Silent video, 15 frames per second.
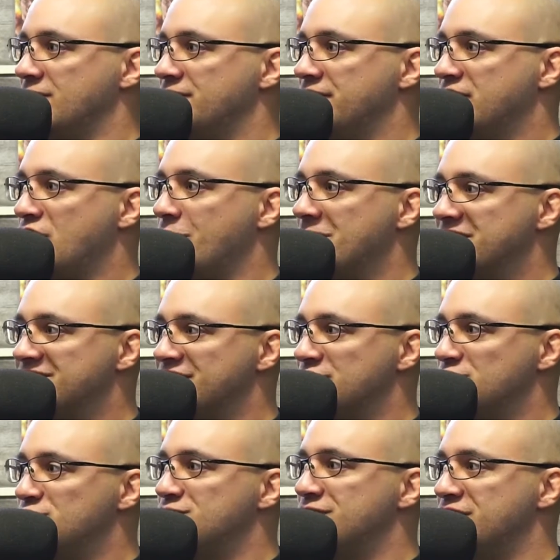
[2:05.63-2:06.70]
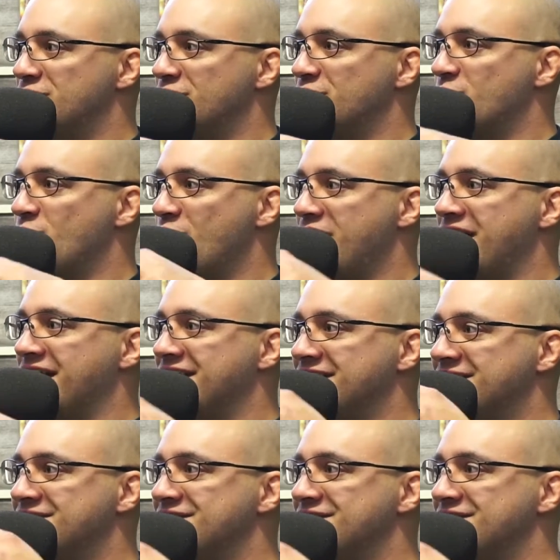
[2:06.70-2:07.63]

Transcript: comments in the YouTube video on why